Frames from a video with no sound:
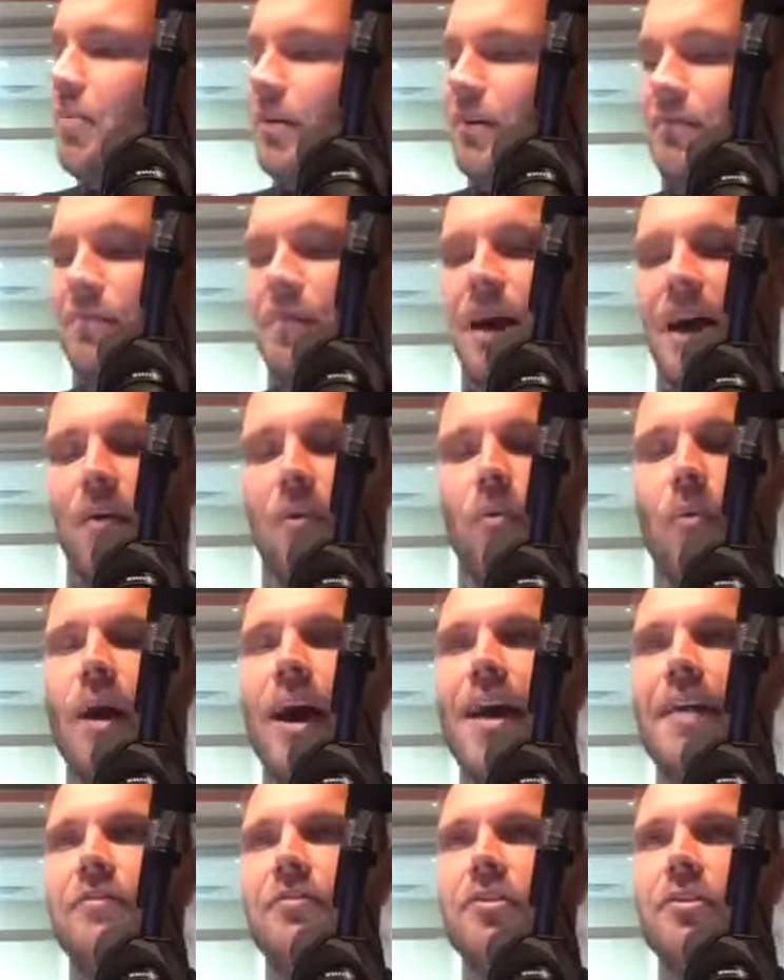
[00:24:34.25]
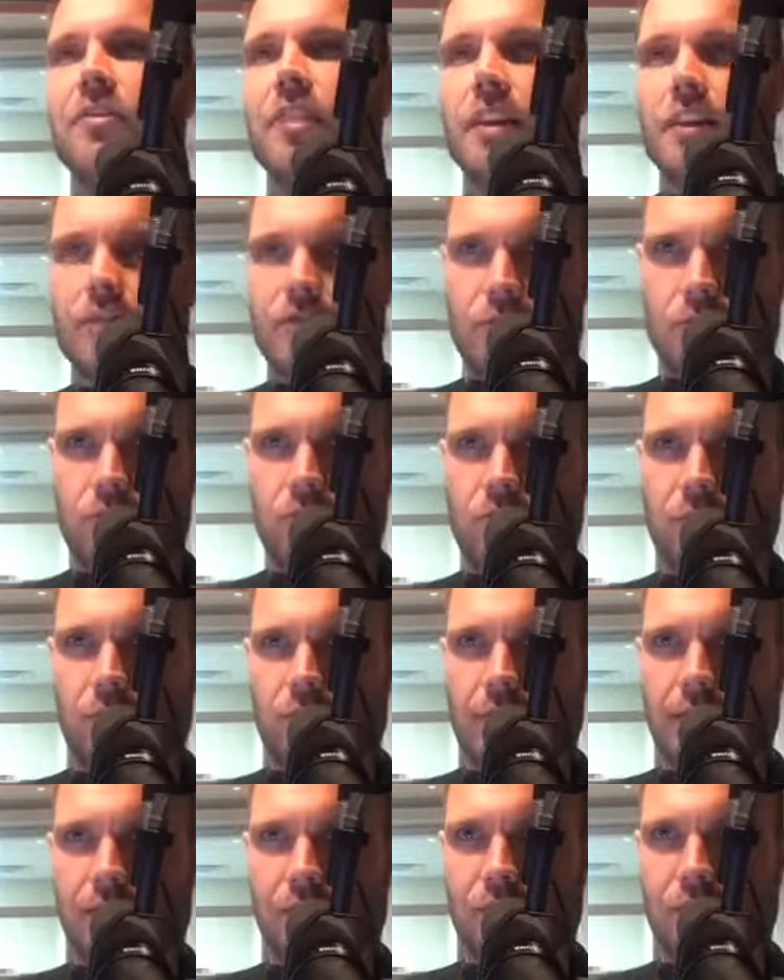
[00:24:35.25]
but my wife, she's like, if you share
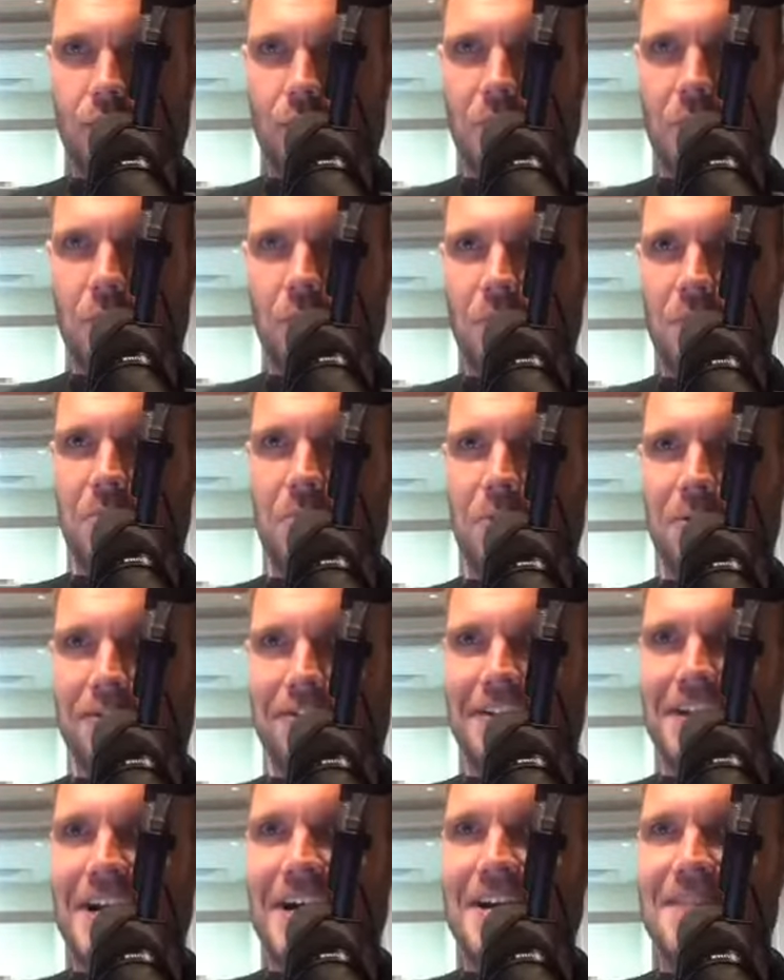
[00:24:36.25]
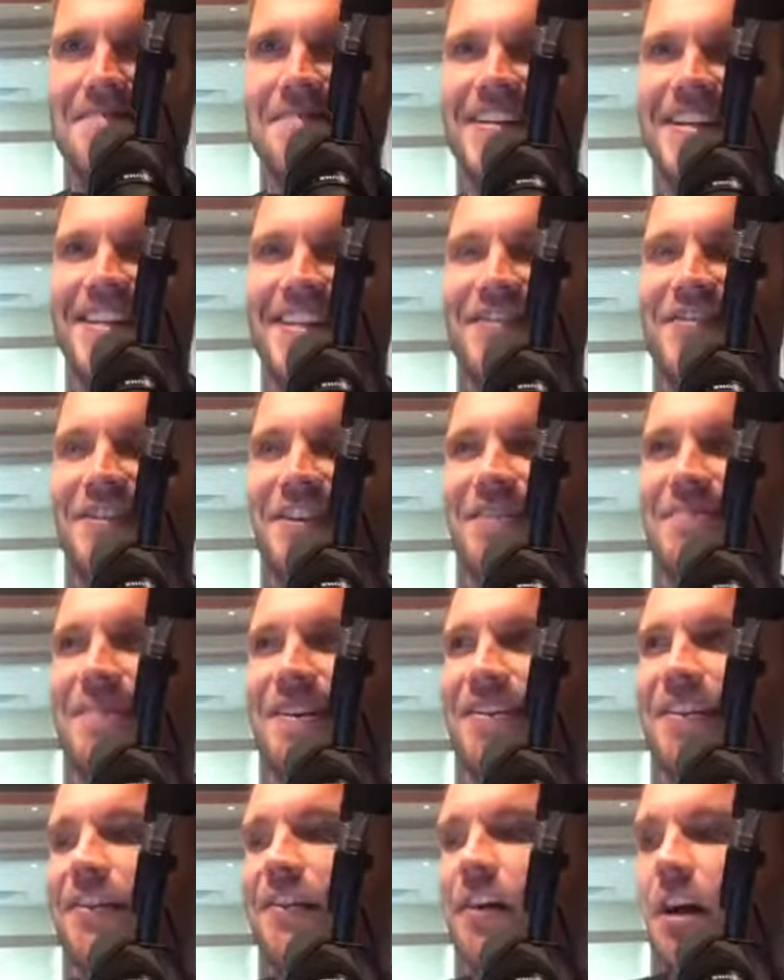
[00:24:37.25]
that story one more time, you're going to be
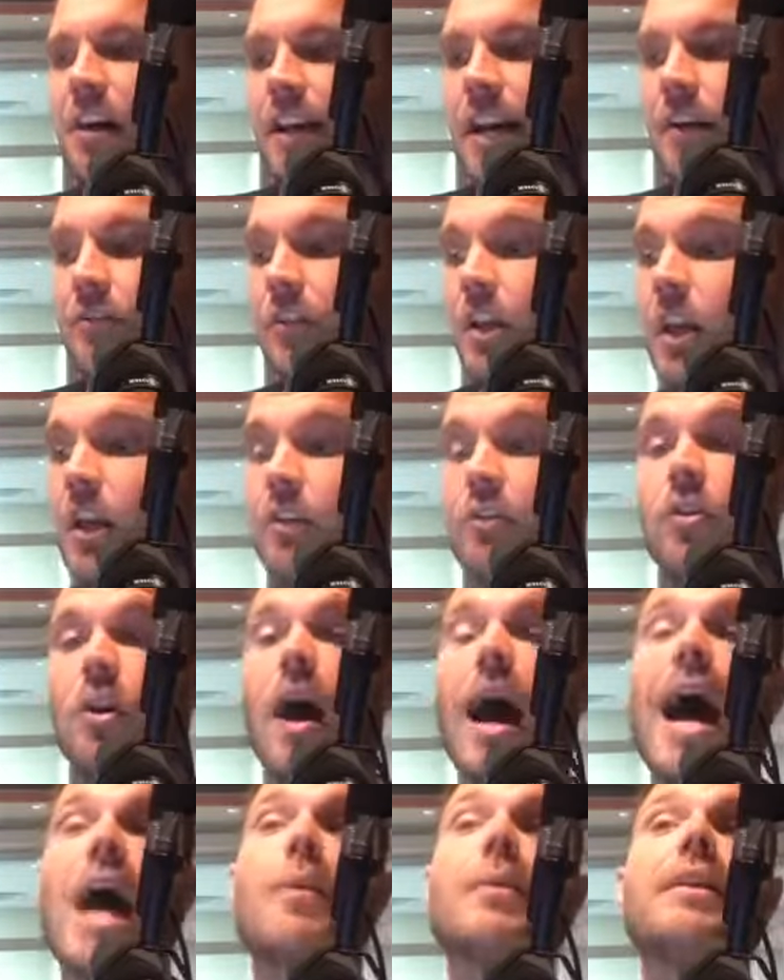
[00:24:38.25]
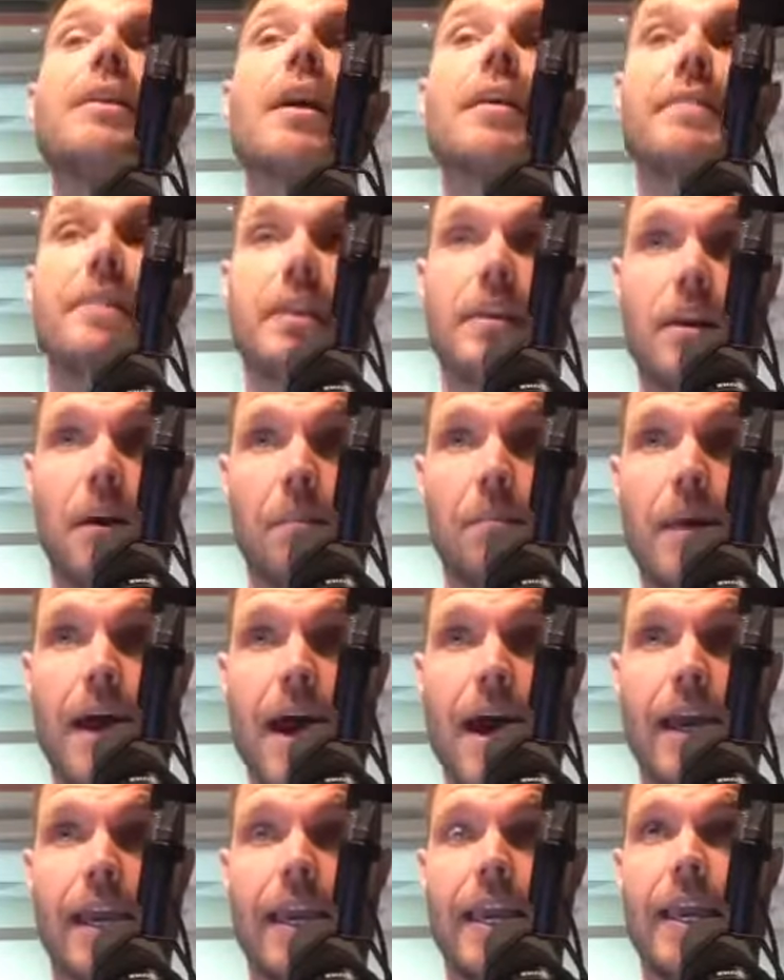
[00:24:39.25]
in the doghouse. So I would love to come
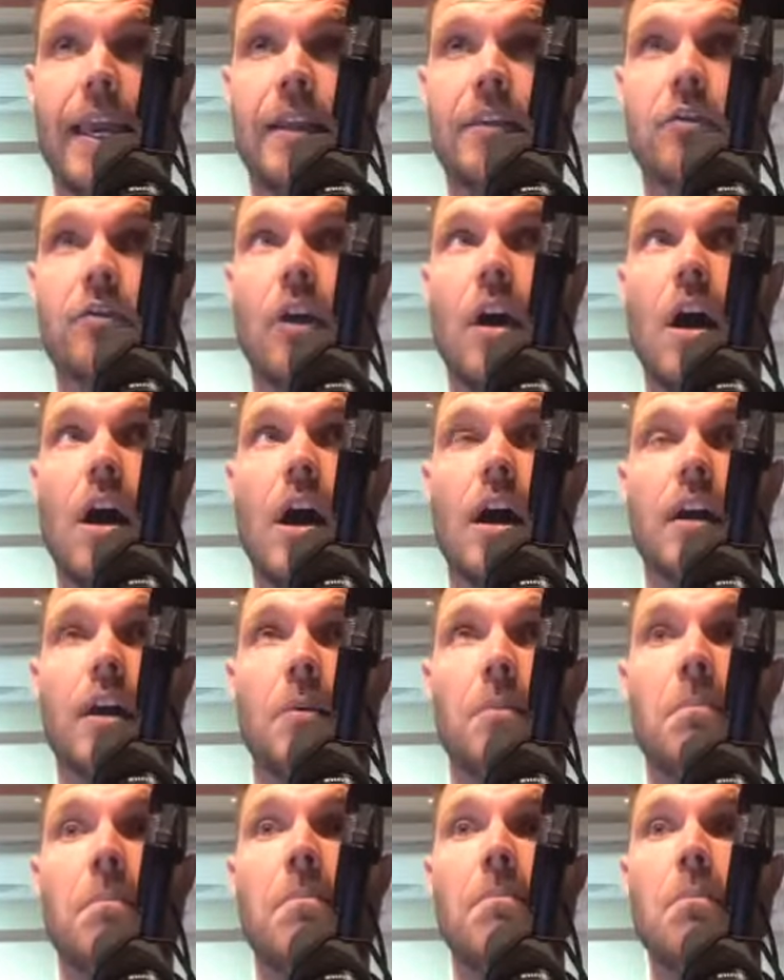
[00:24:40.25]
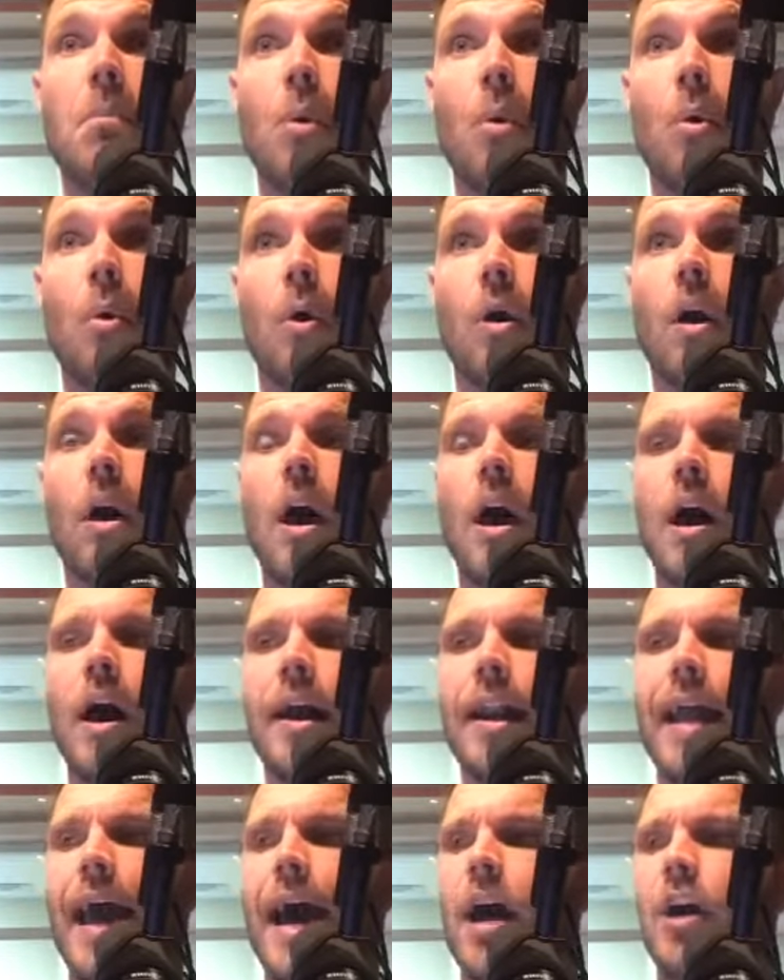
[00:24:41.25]
back and talk more
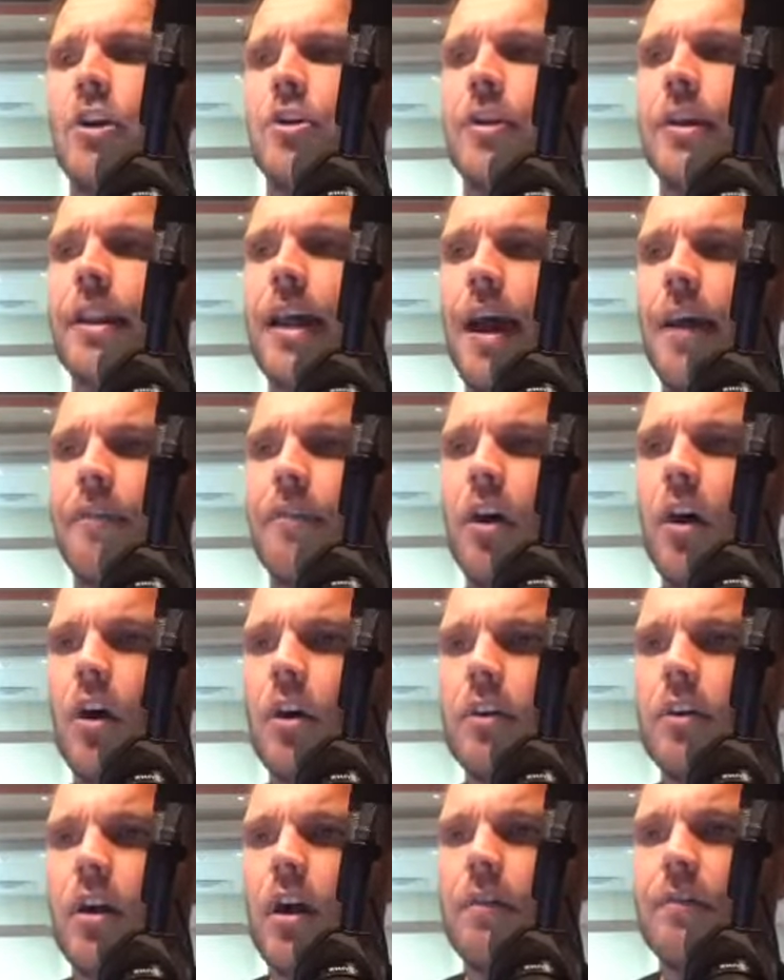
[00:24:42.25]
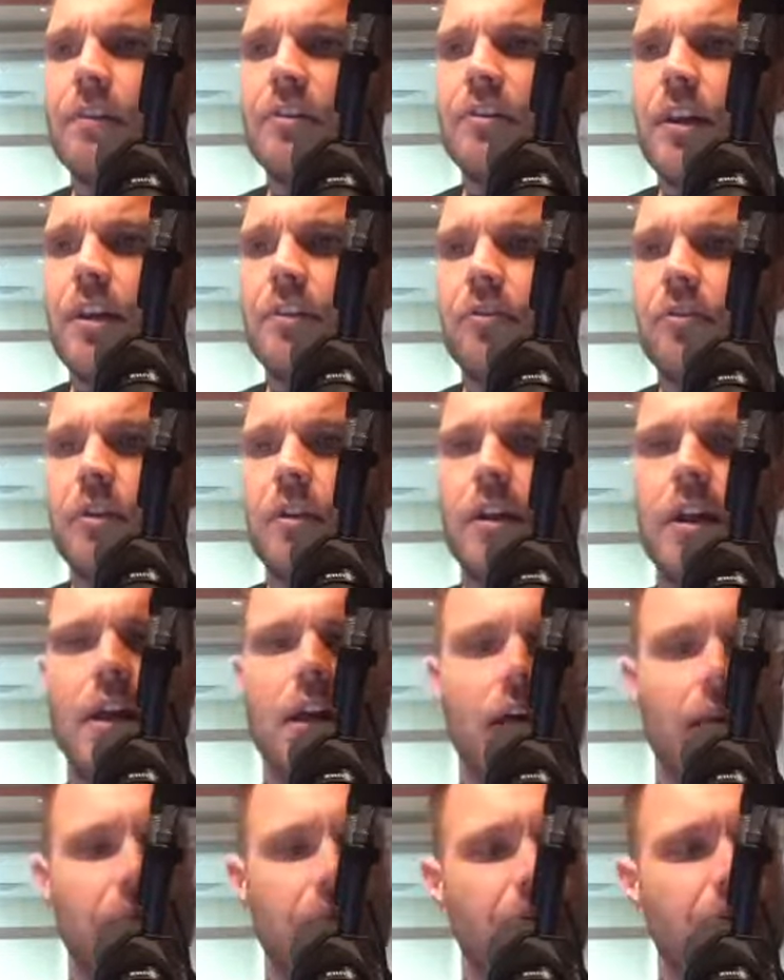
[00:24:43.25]
on how you can have the hard conversation,
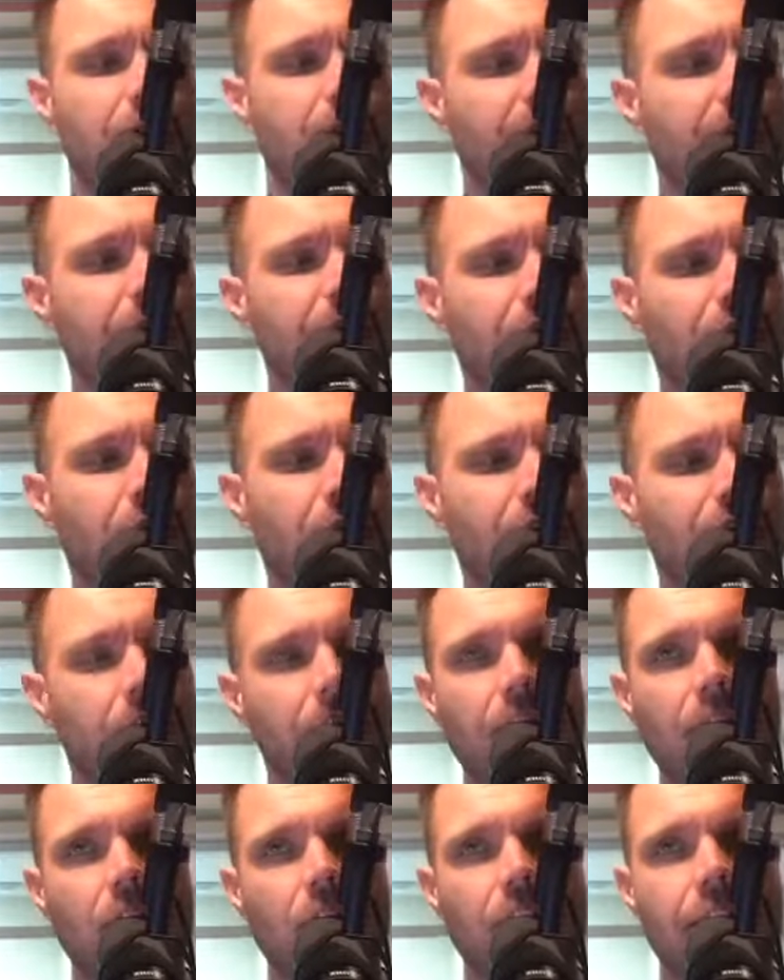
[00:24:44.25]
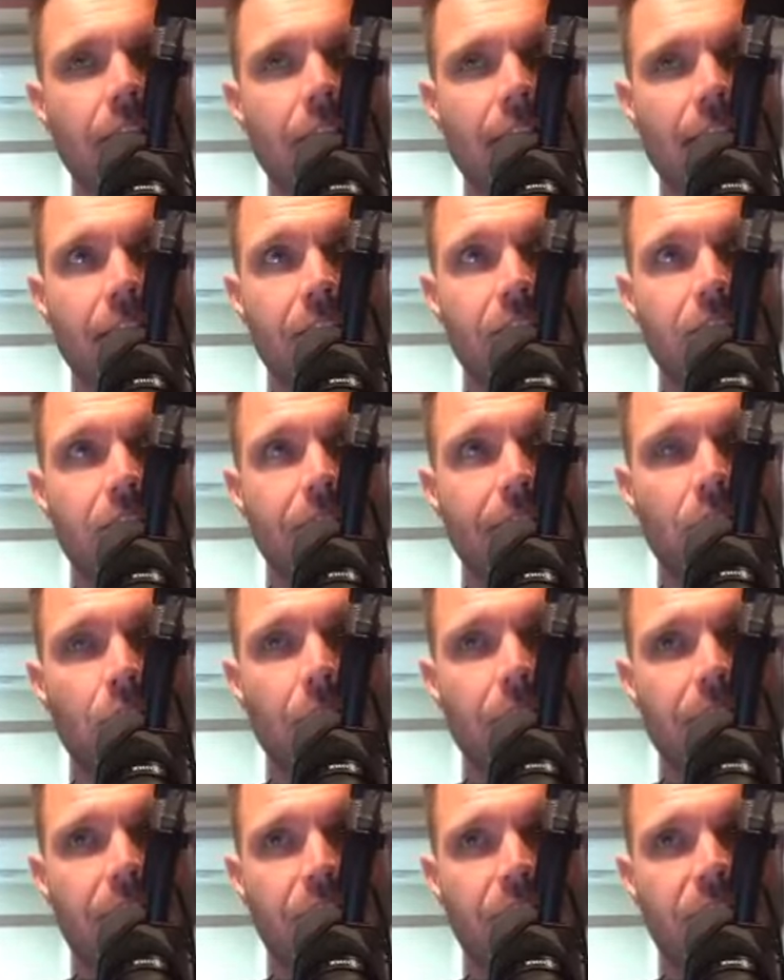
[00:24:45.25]
but keep credibility and still
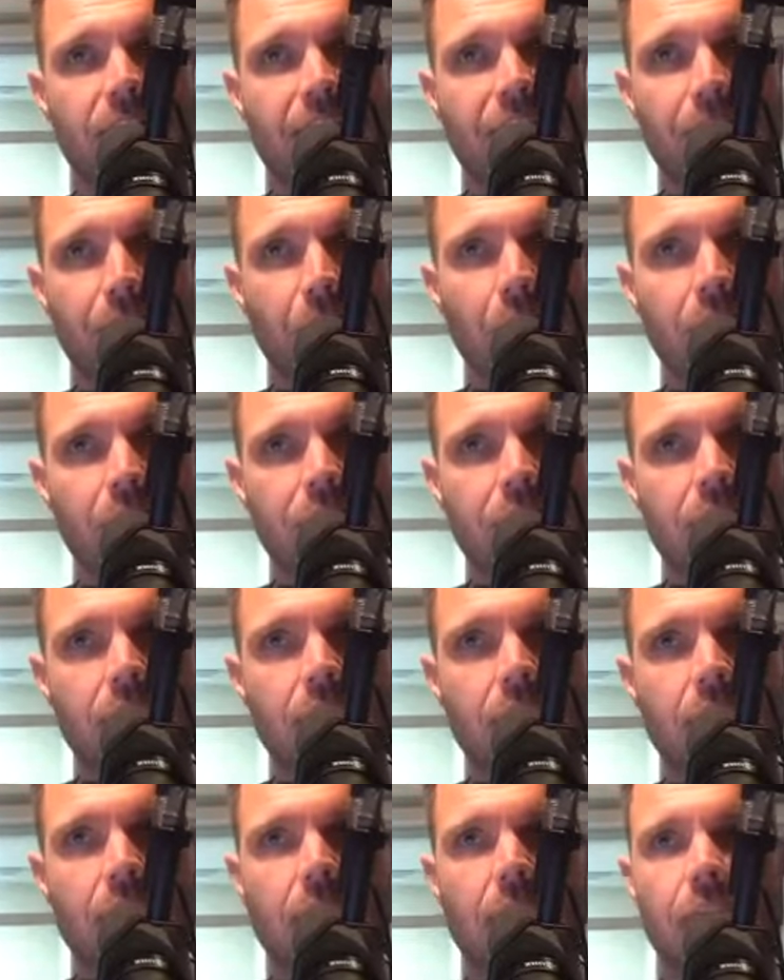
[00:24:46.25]
be a safe person.